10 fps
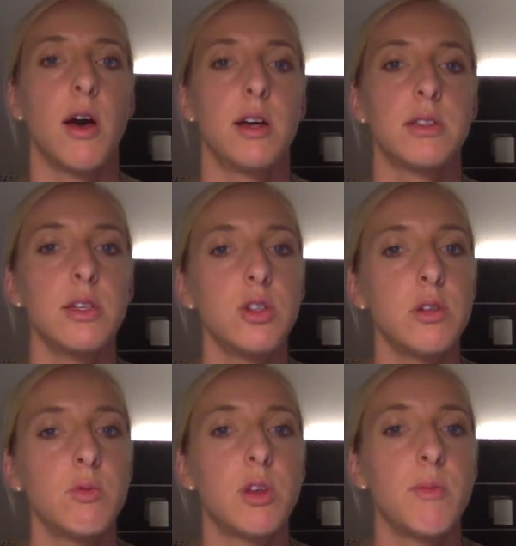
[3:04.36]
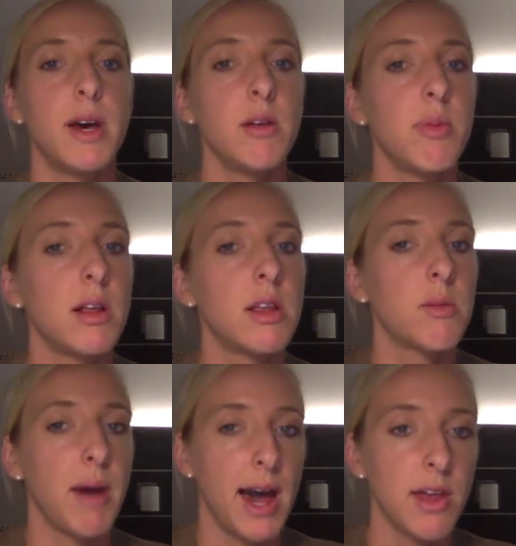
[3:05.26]
essentially the metabolic
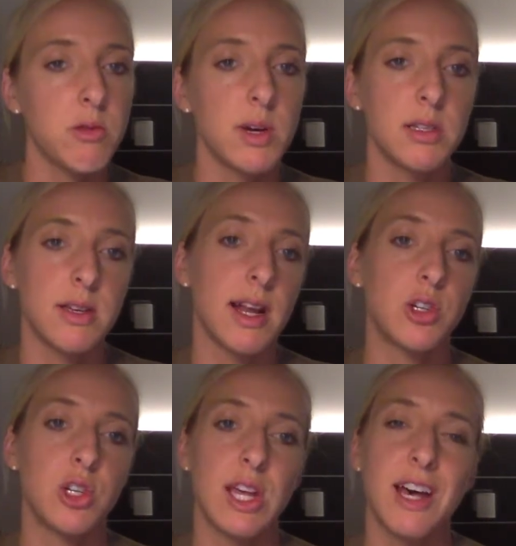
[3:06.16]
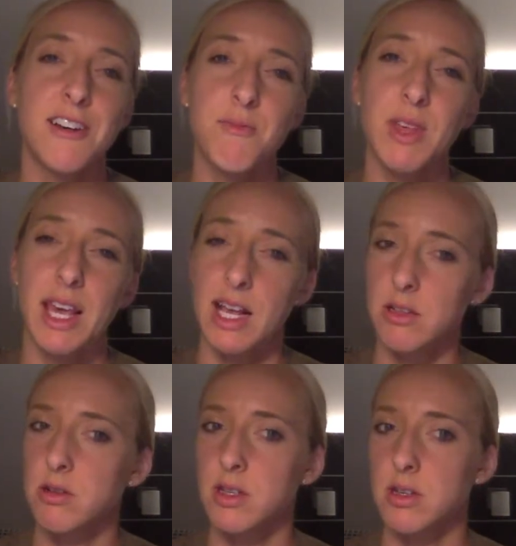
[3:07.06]
pathways can actually help the
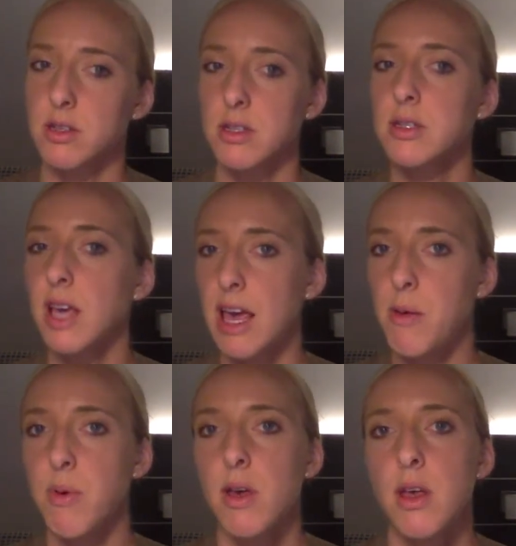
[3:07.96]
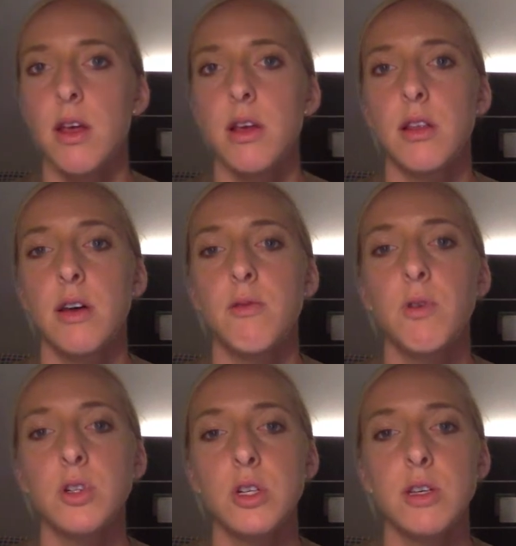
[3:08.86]
cancer cells escape. Now,
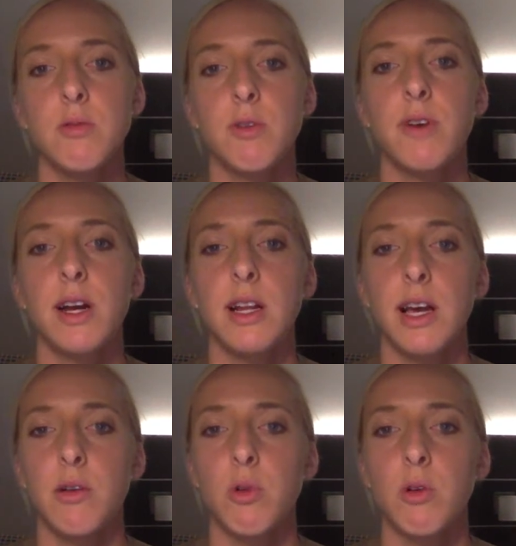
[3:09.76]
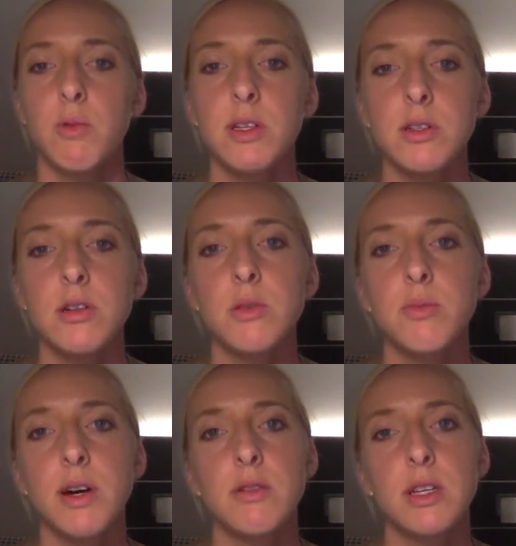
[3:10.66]
fortunately, we're finding out more research
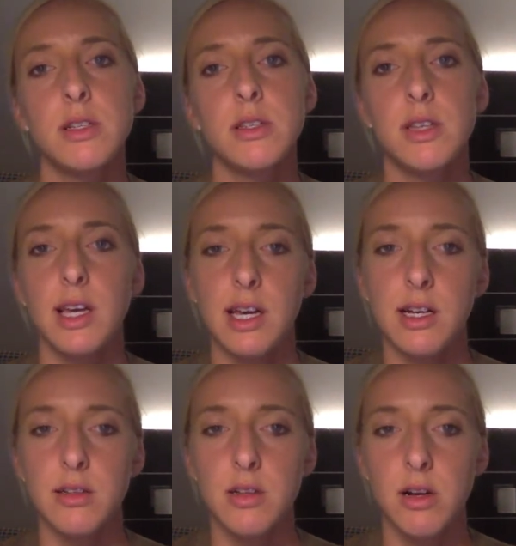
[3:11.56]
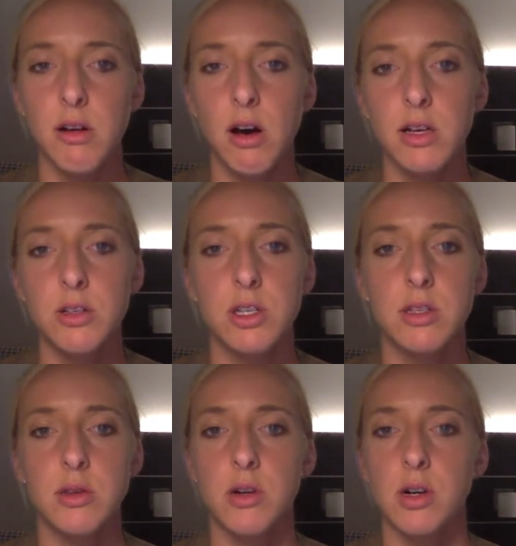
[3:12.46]
about this, and
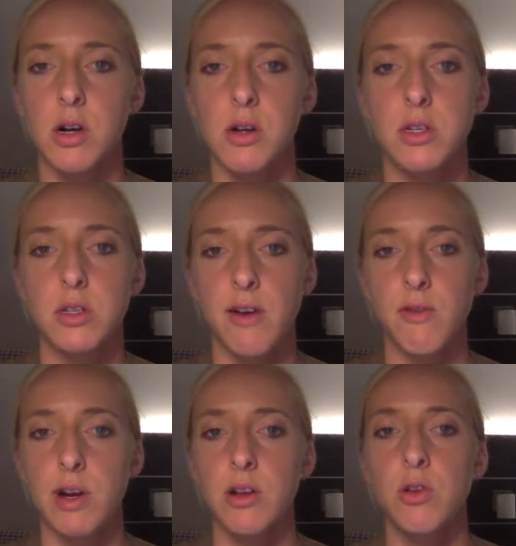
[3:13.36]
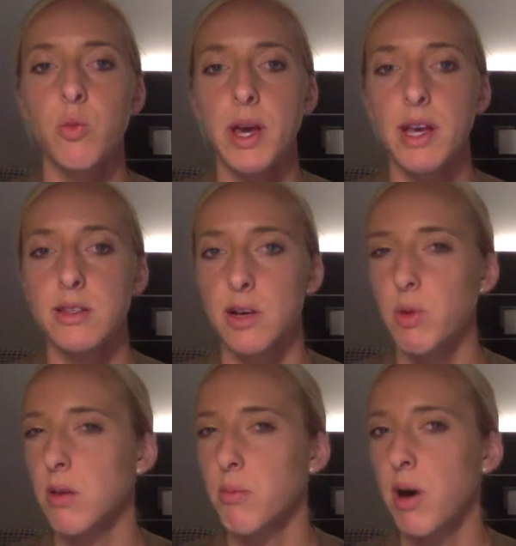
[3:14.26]
oncologists are discovering new ways that
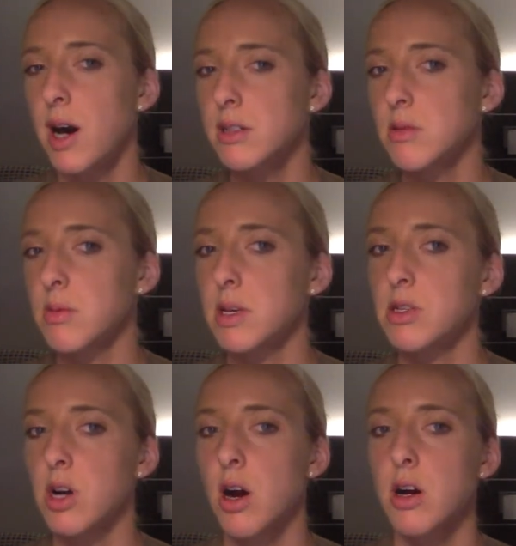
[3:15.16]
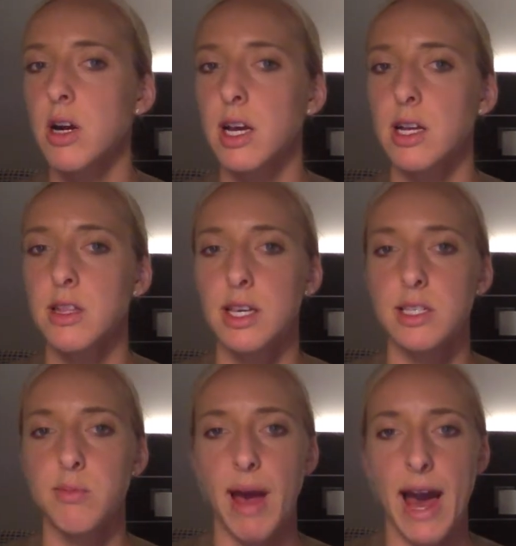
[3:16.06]
we can possibly target
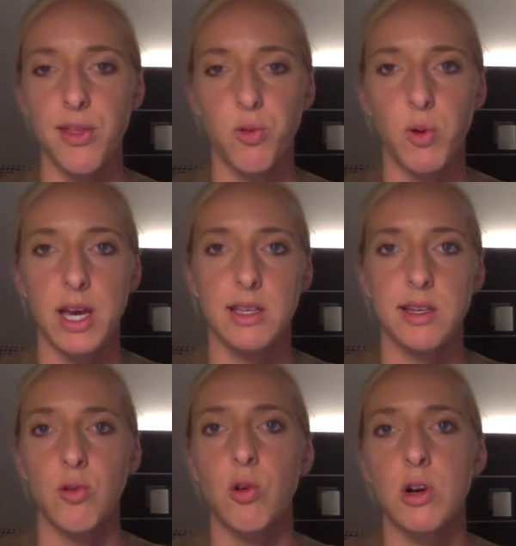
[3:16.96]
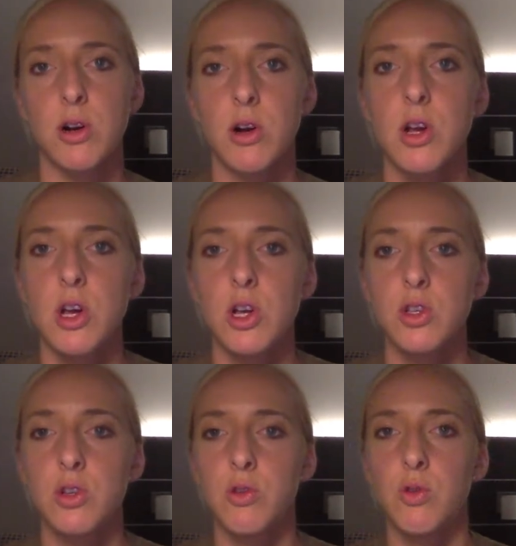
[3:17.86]
these pathways in order
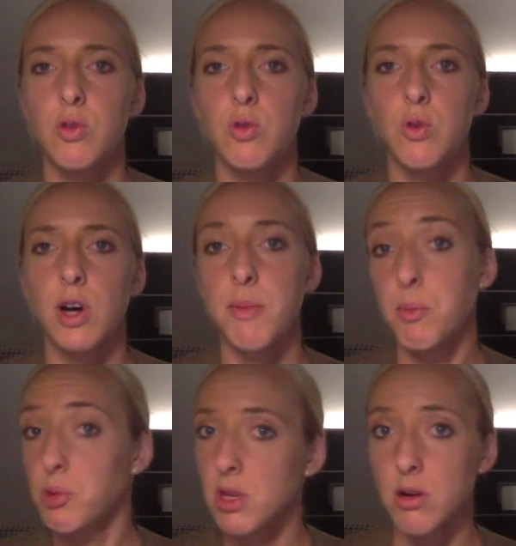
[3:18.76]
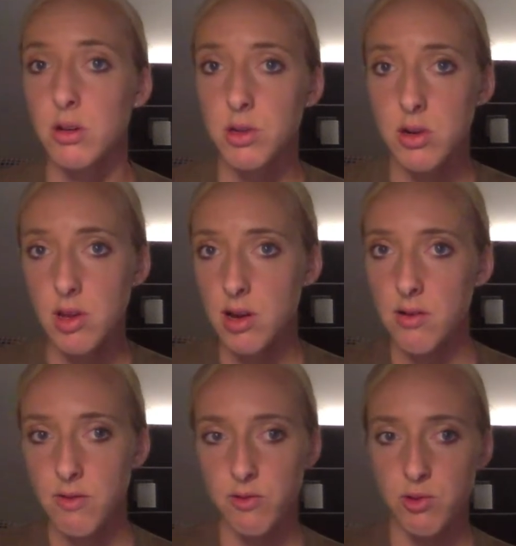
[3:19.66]
to come up with an
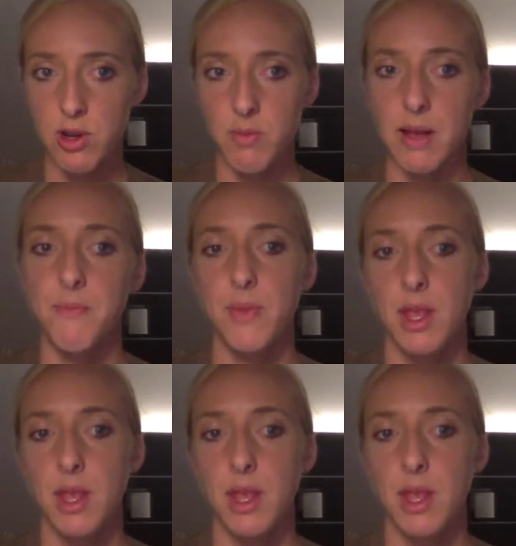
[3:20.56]
alternative treatment.